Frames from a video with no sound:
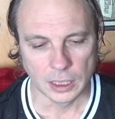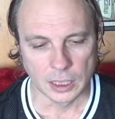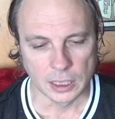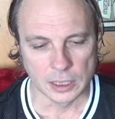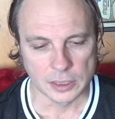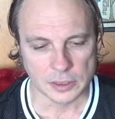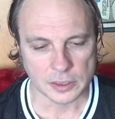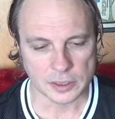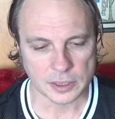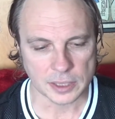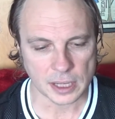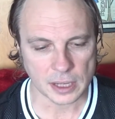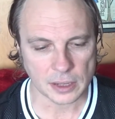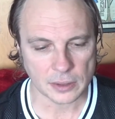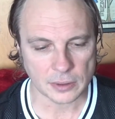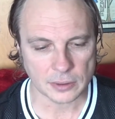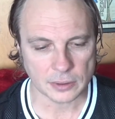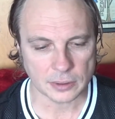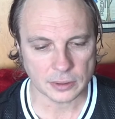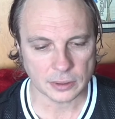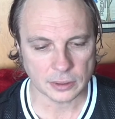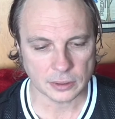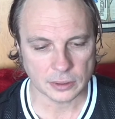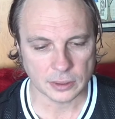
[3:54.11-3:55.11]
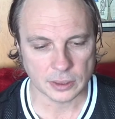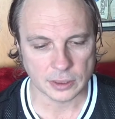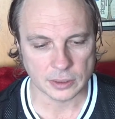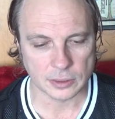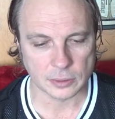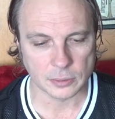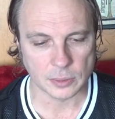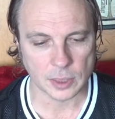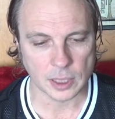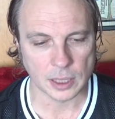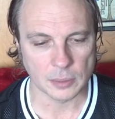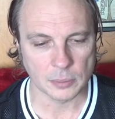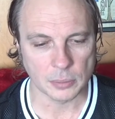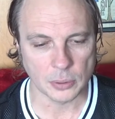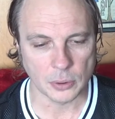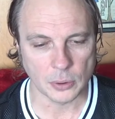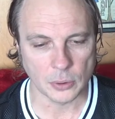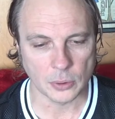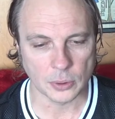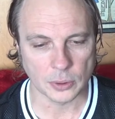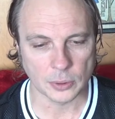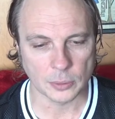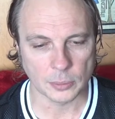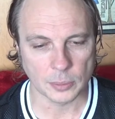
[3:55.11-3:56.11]
So sound is a really
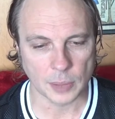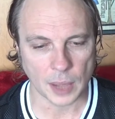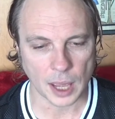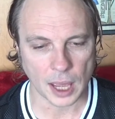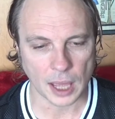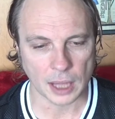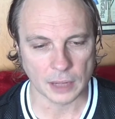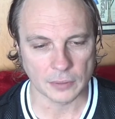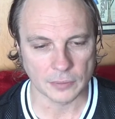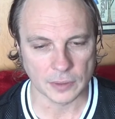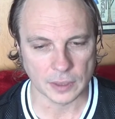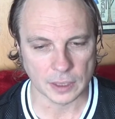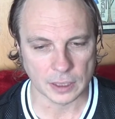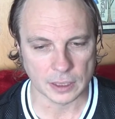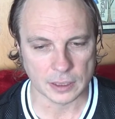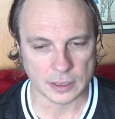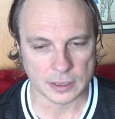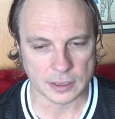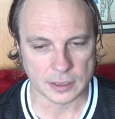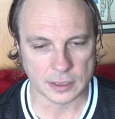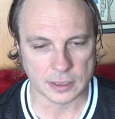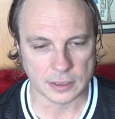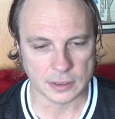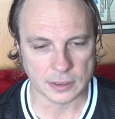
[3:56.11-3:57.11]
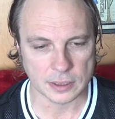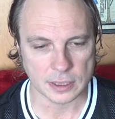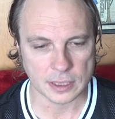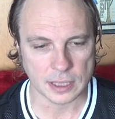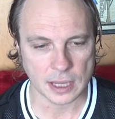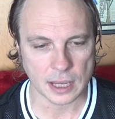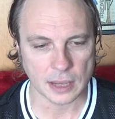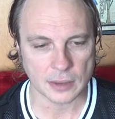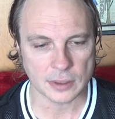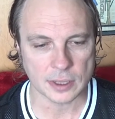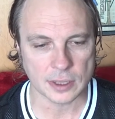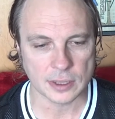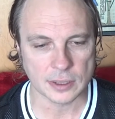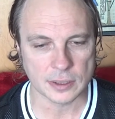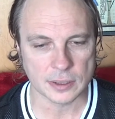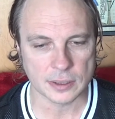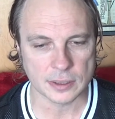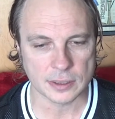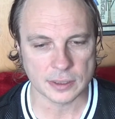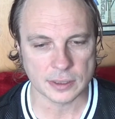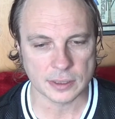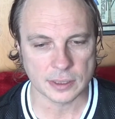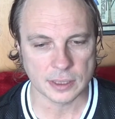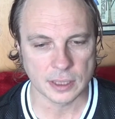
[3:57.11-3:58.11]
important part of things. Sound
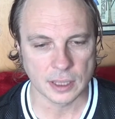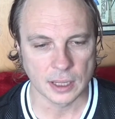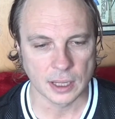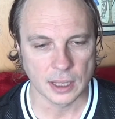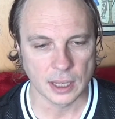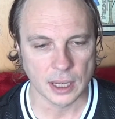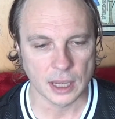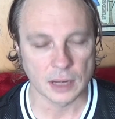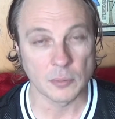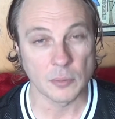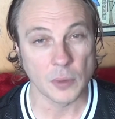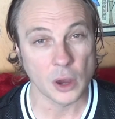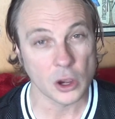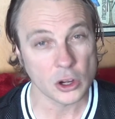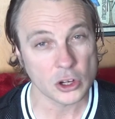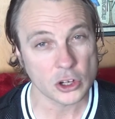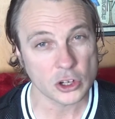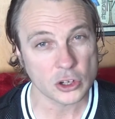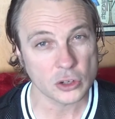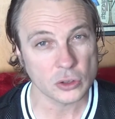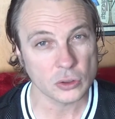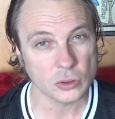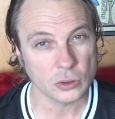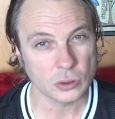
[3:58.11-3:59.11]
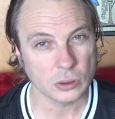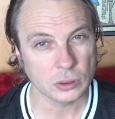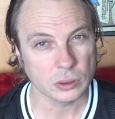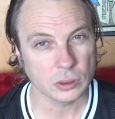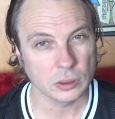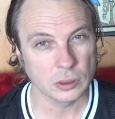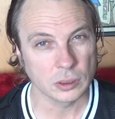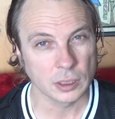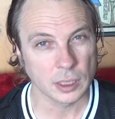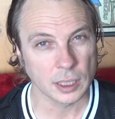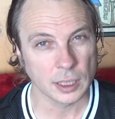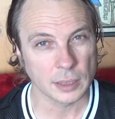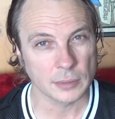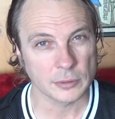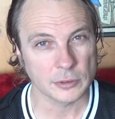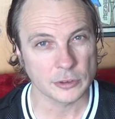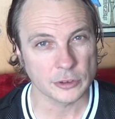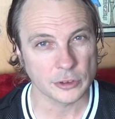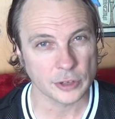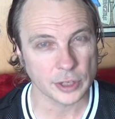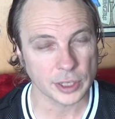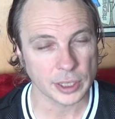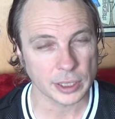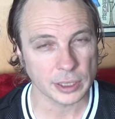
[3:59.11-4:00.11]
is an emotional
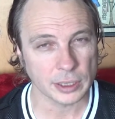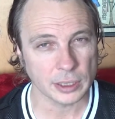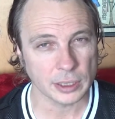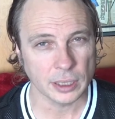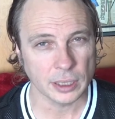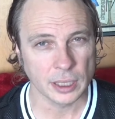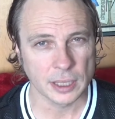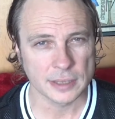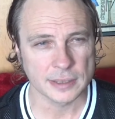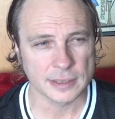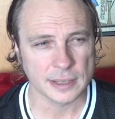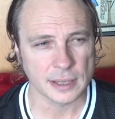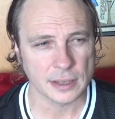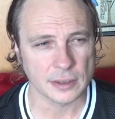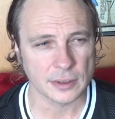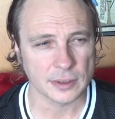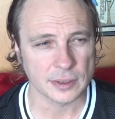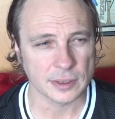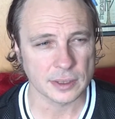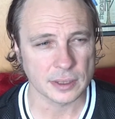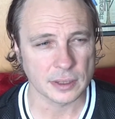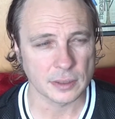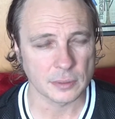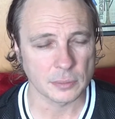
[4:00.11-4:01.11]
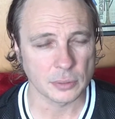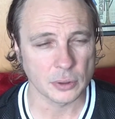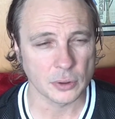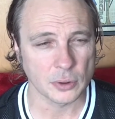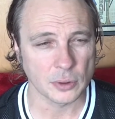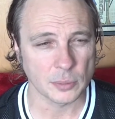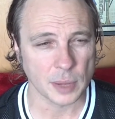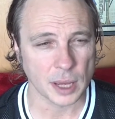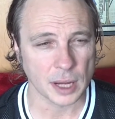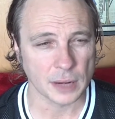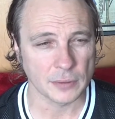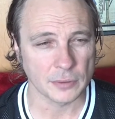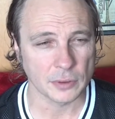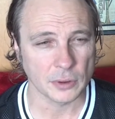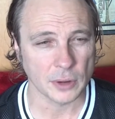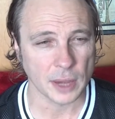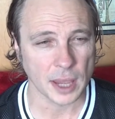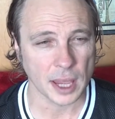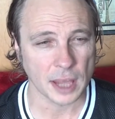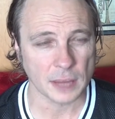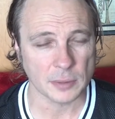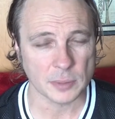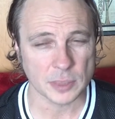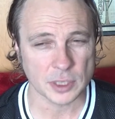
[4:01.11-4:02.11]
trigger. Sound is an important part of your
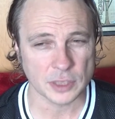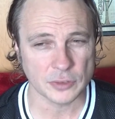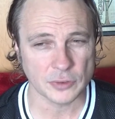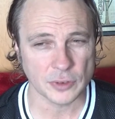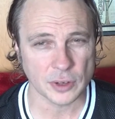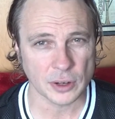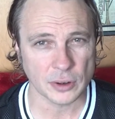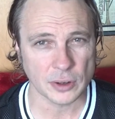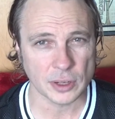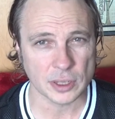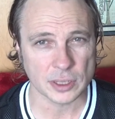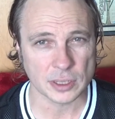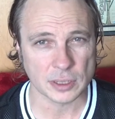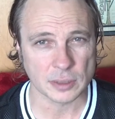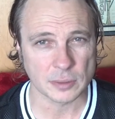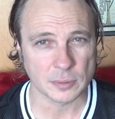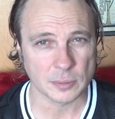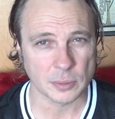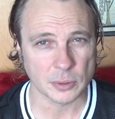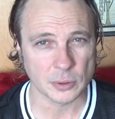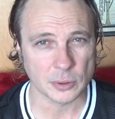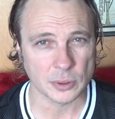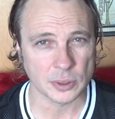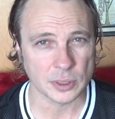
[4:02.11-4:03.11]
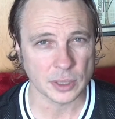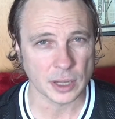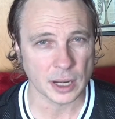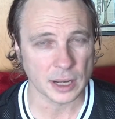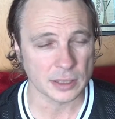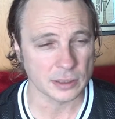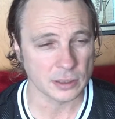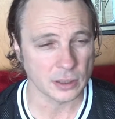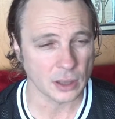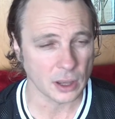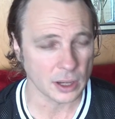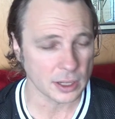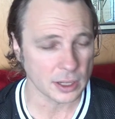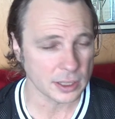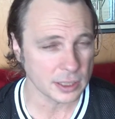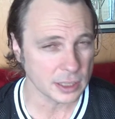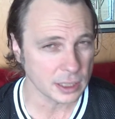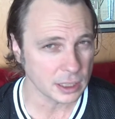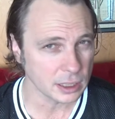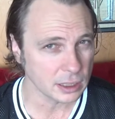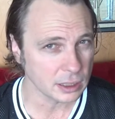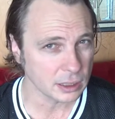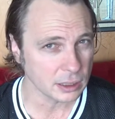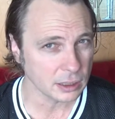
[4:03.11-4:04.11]
atmosphere, as important as
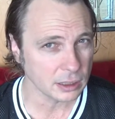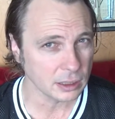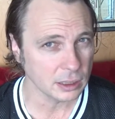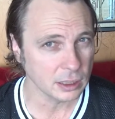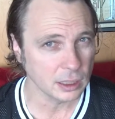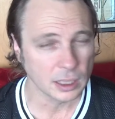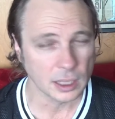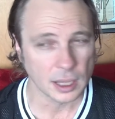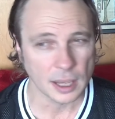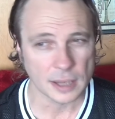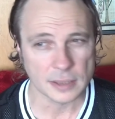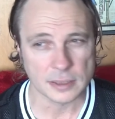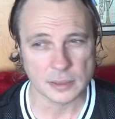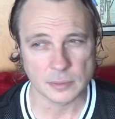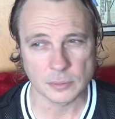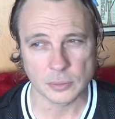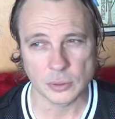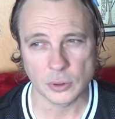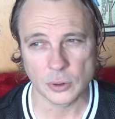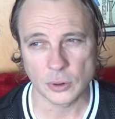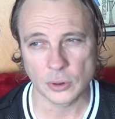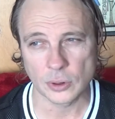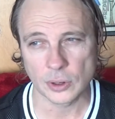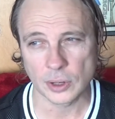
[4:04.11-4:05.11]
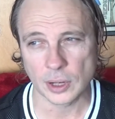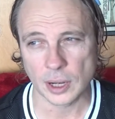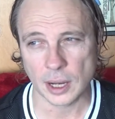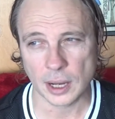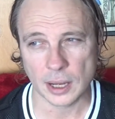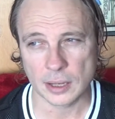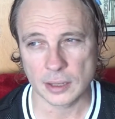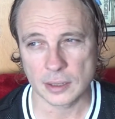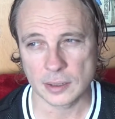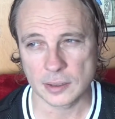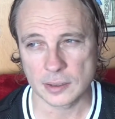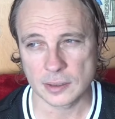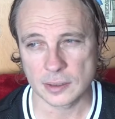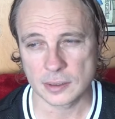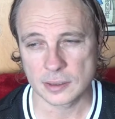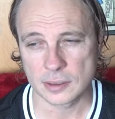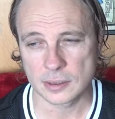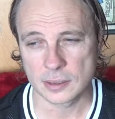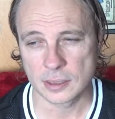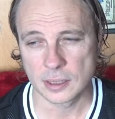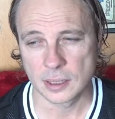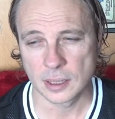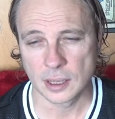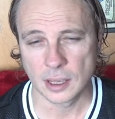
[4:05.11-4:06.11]
lighting, as important
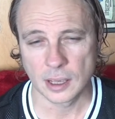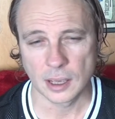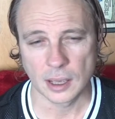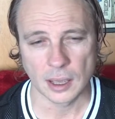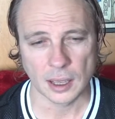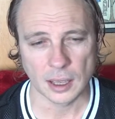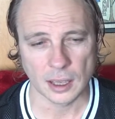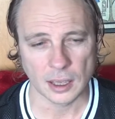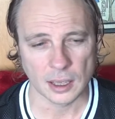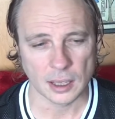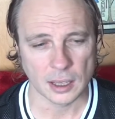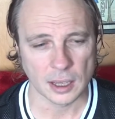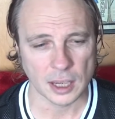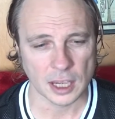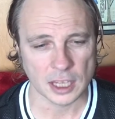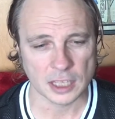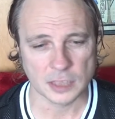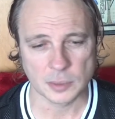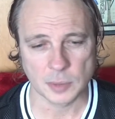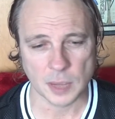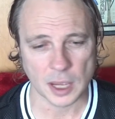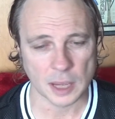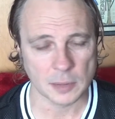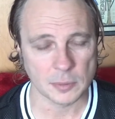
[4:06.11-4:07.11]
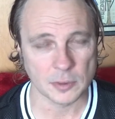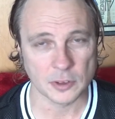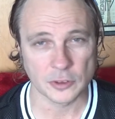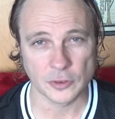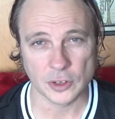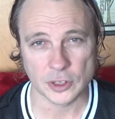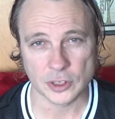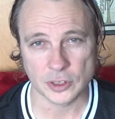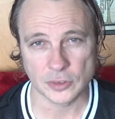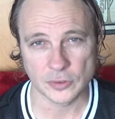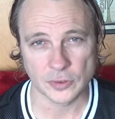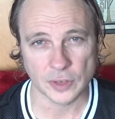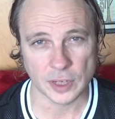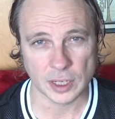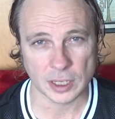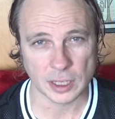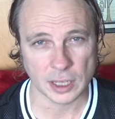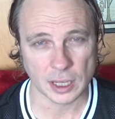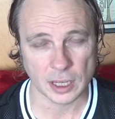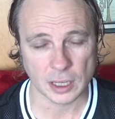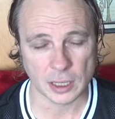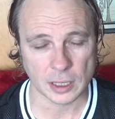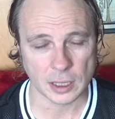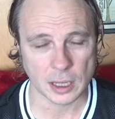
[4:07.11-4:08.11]
as
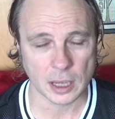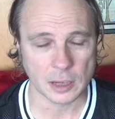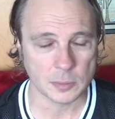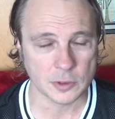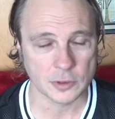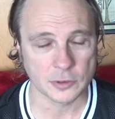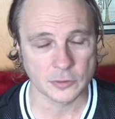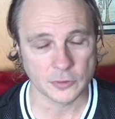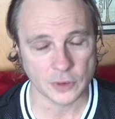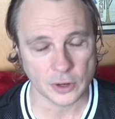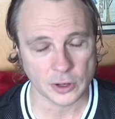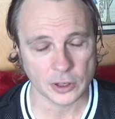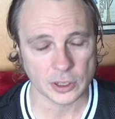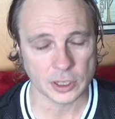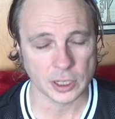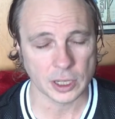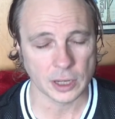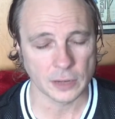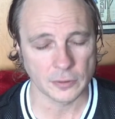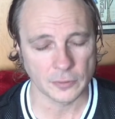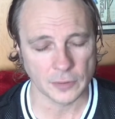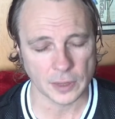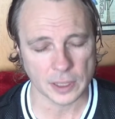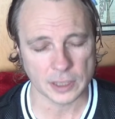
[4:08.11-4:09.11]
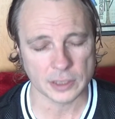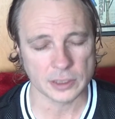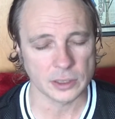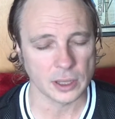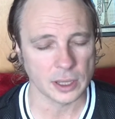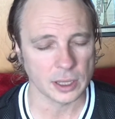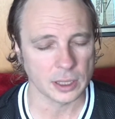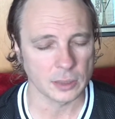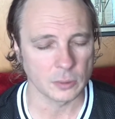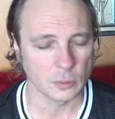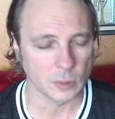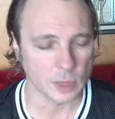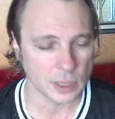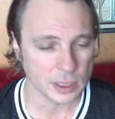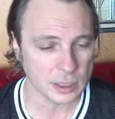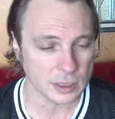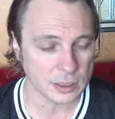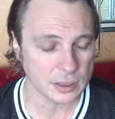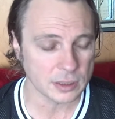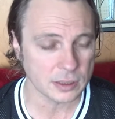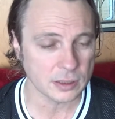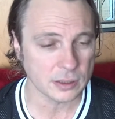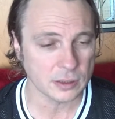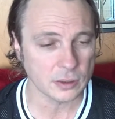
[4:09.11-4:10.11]
atmospheric effects like
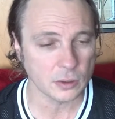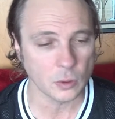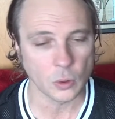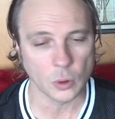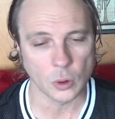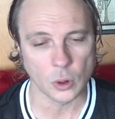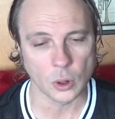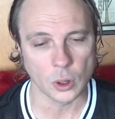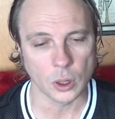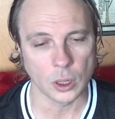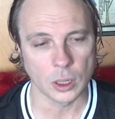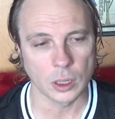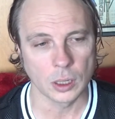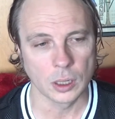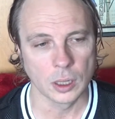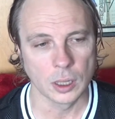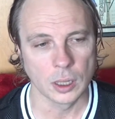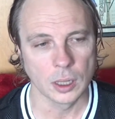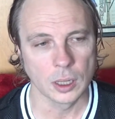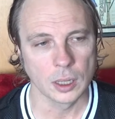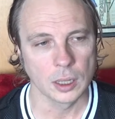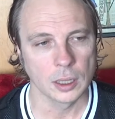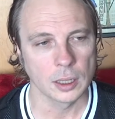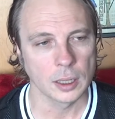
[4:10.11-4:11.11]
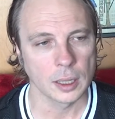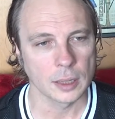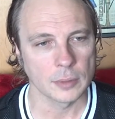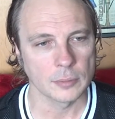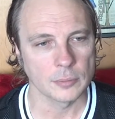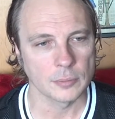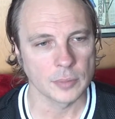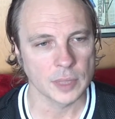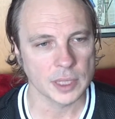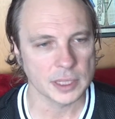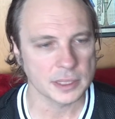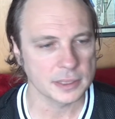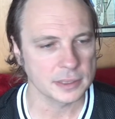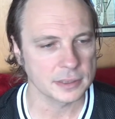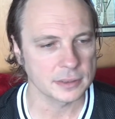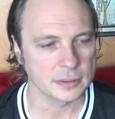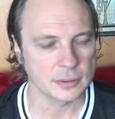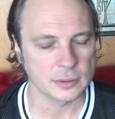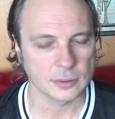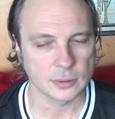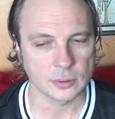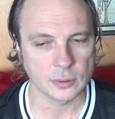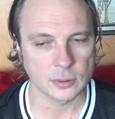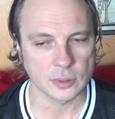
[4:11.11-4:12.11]
wind or
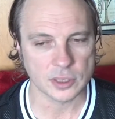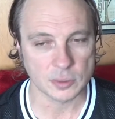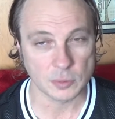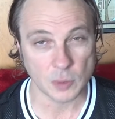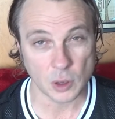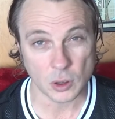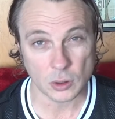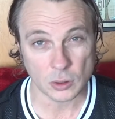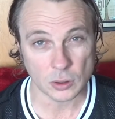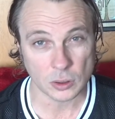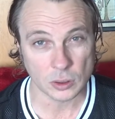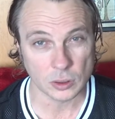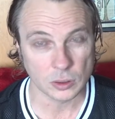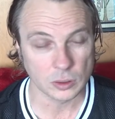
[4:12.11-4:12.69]
mist or smoke.